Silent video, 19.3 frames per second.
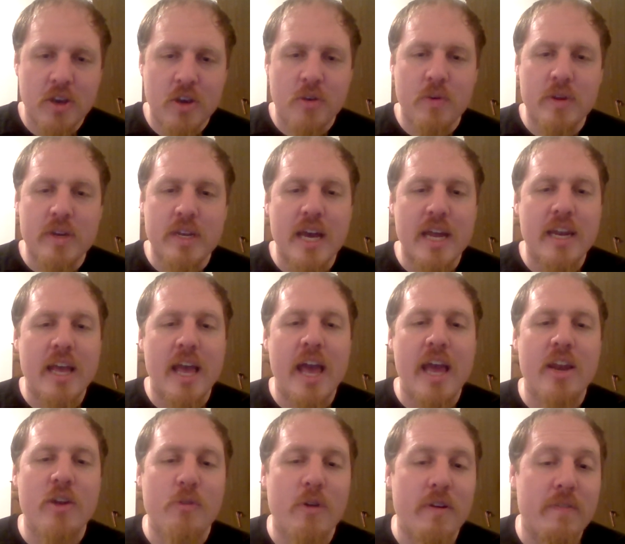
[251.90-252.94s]
We then
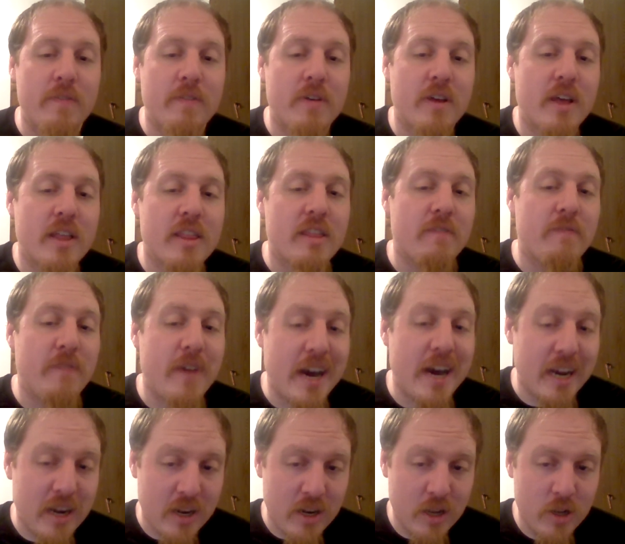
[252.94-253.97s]
end with the
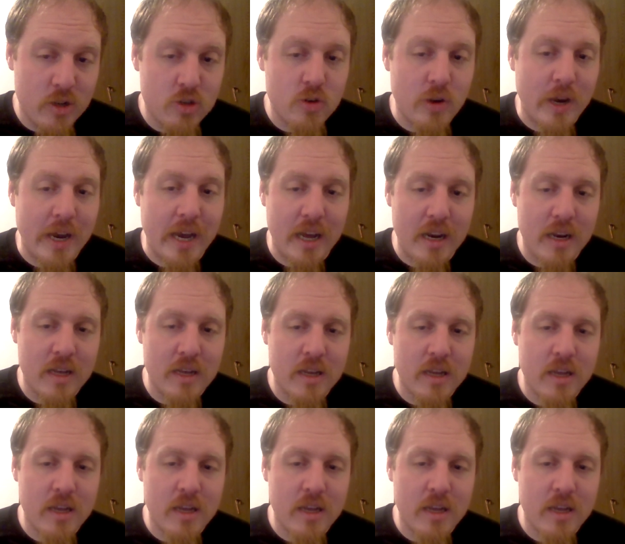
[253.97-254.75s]
final trial,